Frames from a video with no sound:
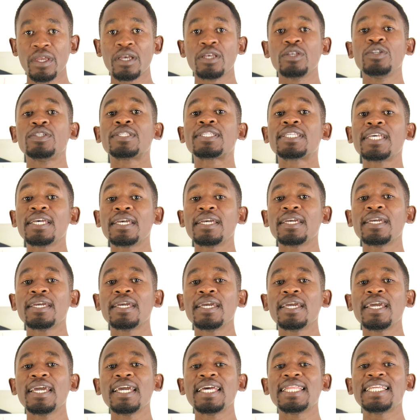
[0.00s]
You
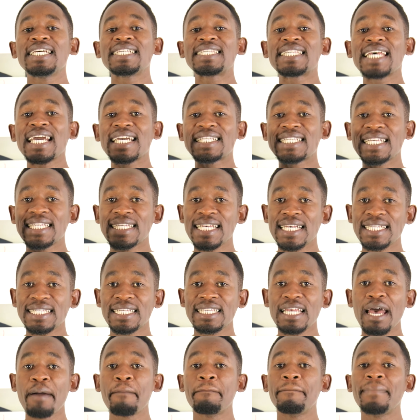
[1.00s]
see, these
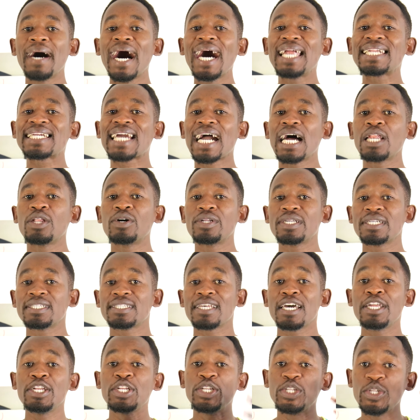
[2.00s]
exercises burn
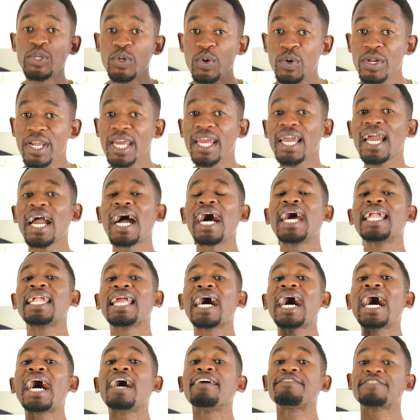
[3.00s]
calories during and
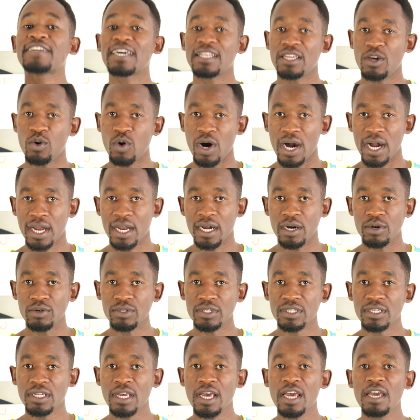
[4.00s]
after the
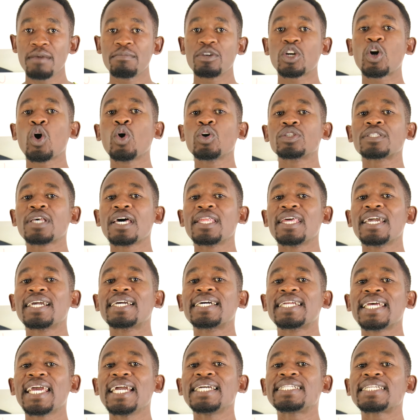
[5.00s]
workout because they
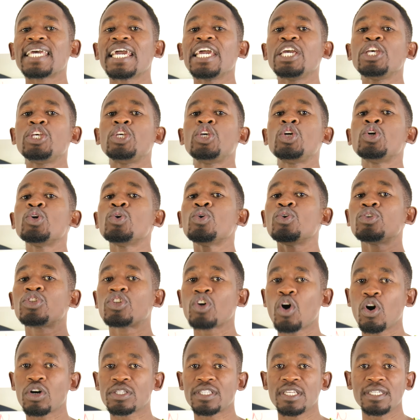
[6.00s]
create a
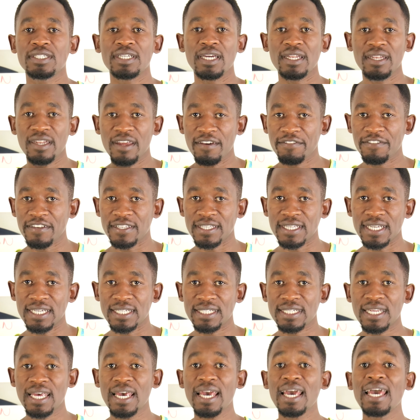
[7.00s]
huge oxygen
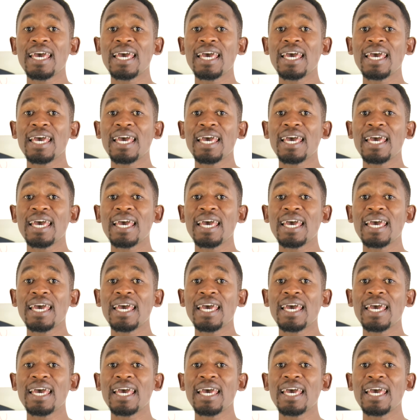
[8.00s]
deficit